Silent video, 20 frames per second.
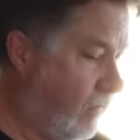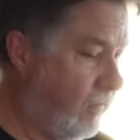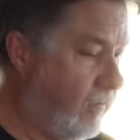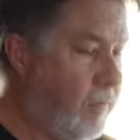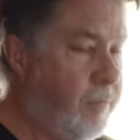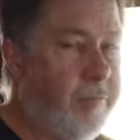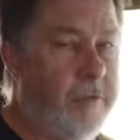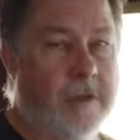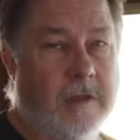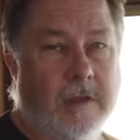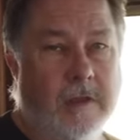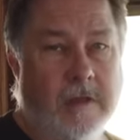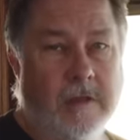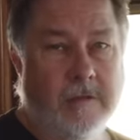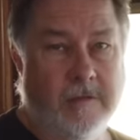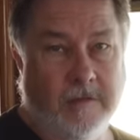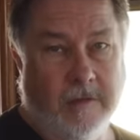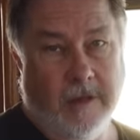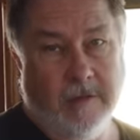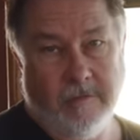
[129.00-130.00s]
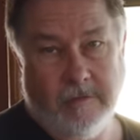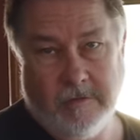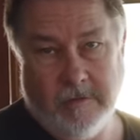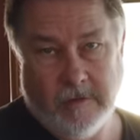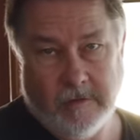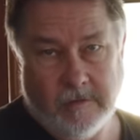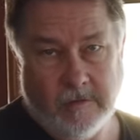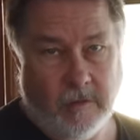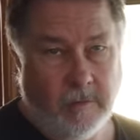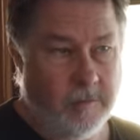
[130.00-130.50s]
a Simply Safe
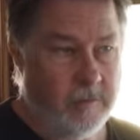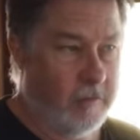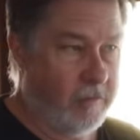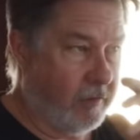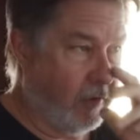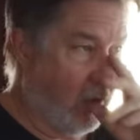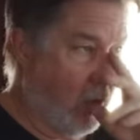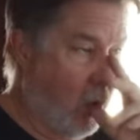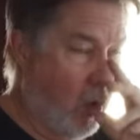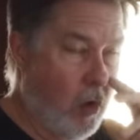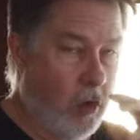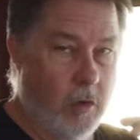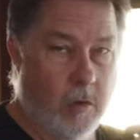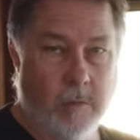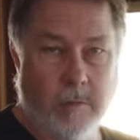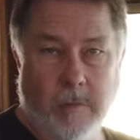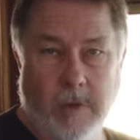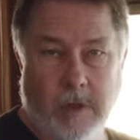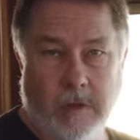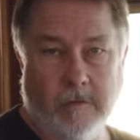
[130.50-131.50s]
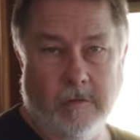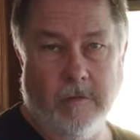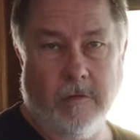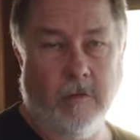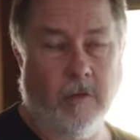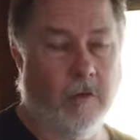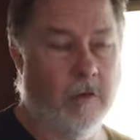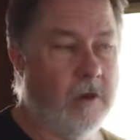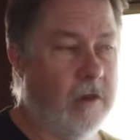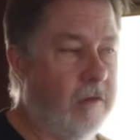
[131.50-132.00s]
system, just a home
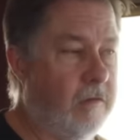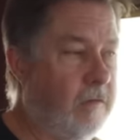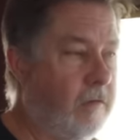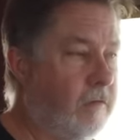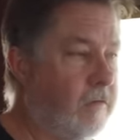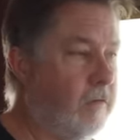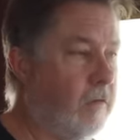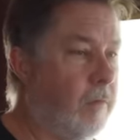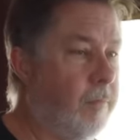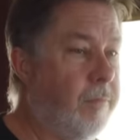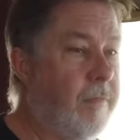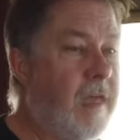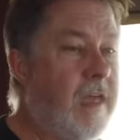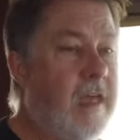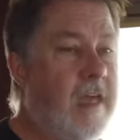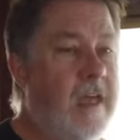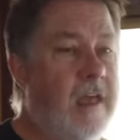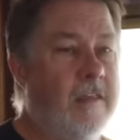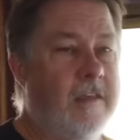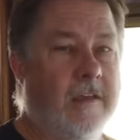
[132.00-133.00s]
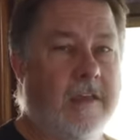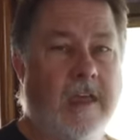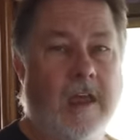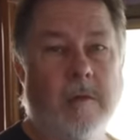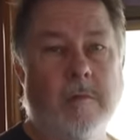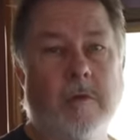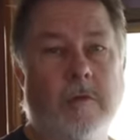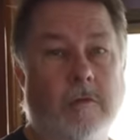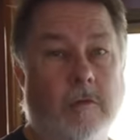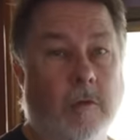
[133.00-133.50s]
security system. The
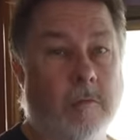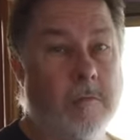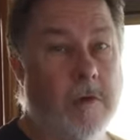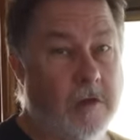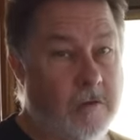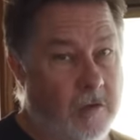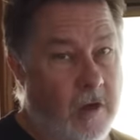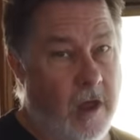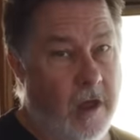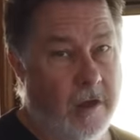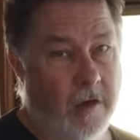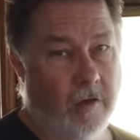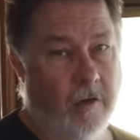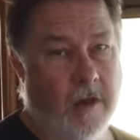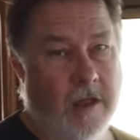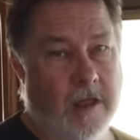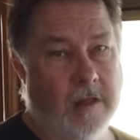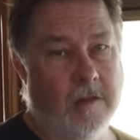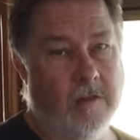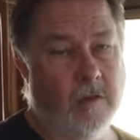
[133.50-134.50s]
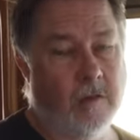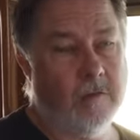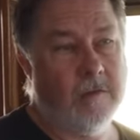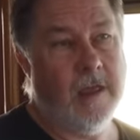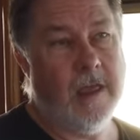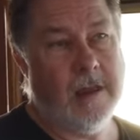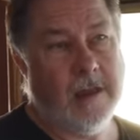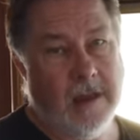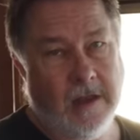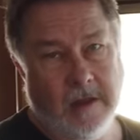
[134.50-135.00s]
cameras are much higher end. They're
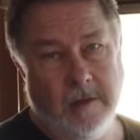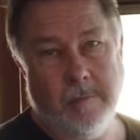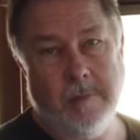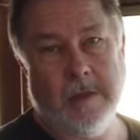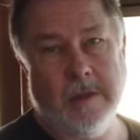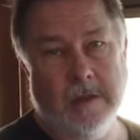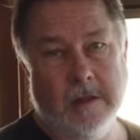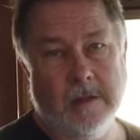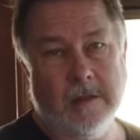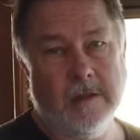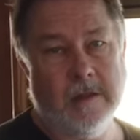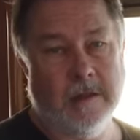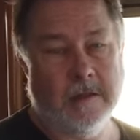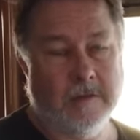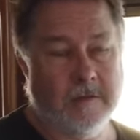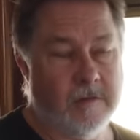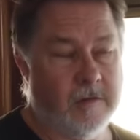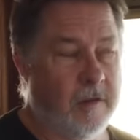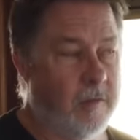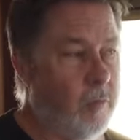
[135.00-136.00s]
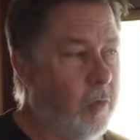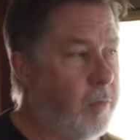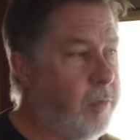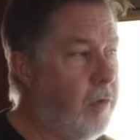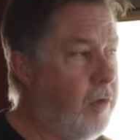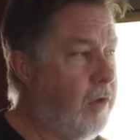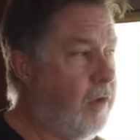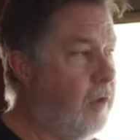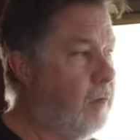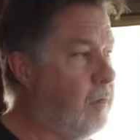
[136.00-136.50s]
1080p at least, and we're
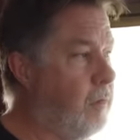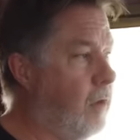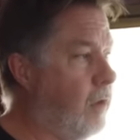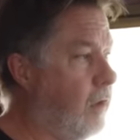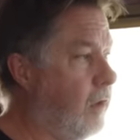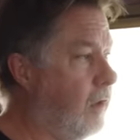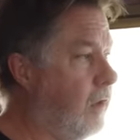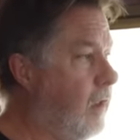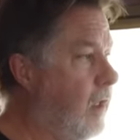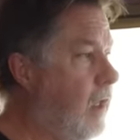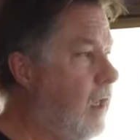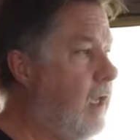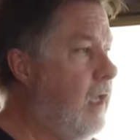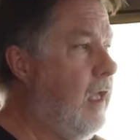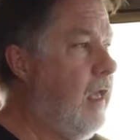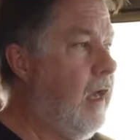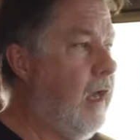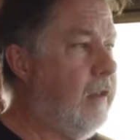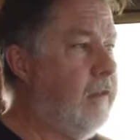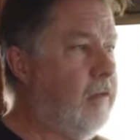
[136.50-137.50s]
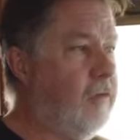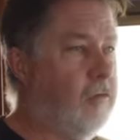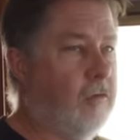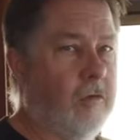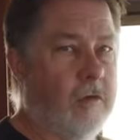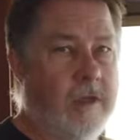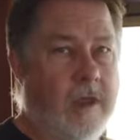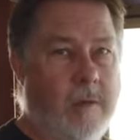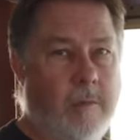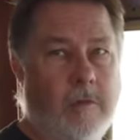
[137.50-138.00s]
putting them on
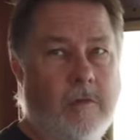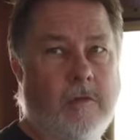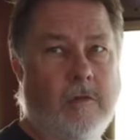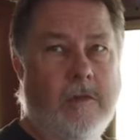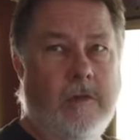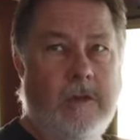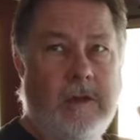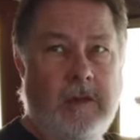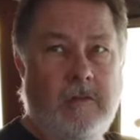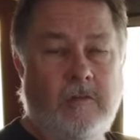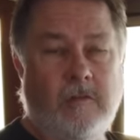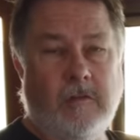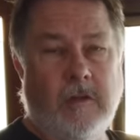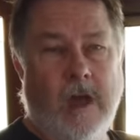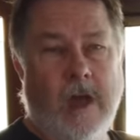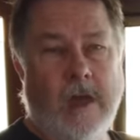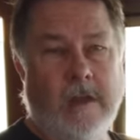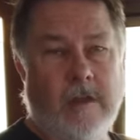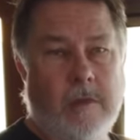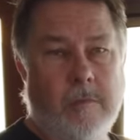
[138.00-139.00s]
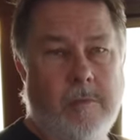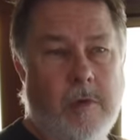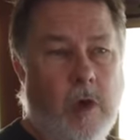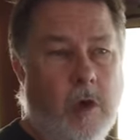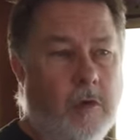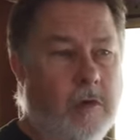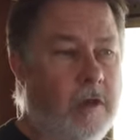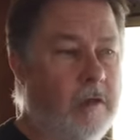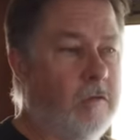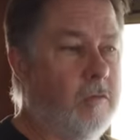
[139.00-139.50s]
additional cameras on each side of the
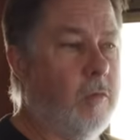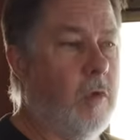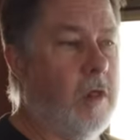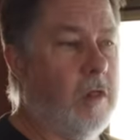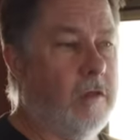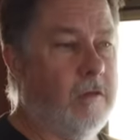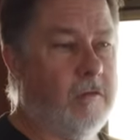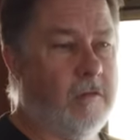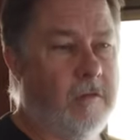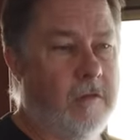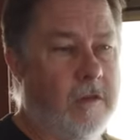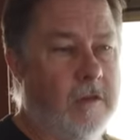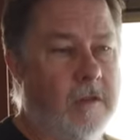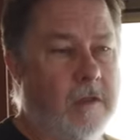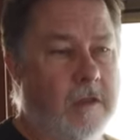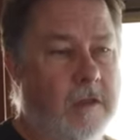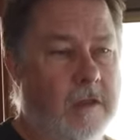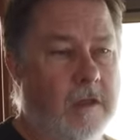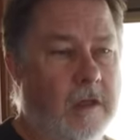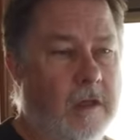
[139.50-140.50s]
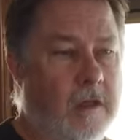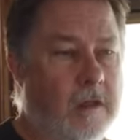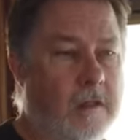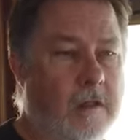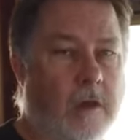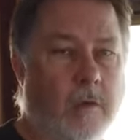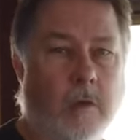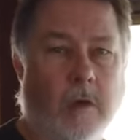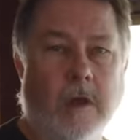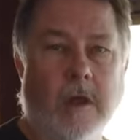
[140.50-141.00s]
boat, as well as in the
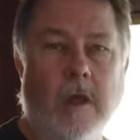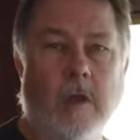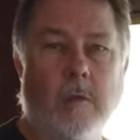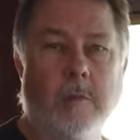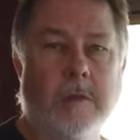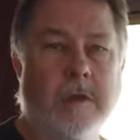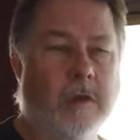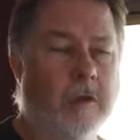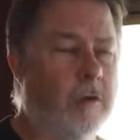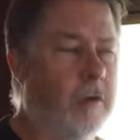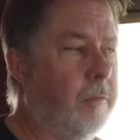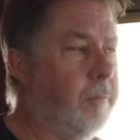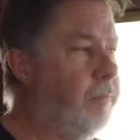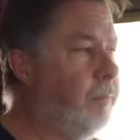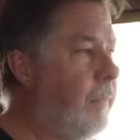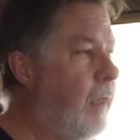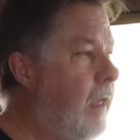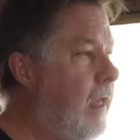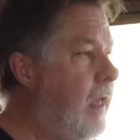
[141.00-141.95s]
lower helm here.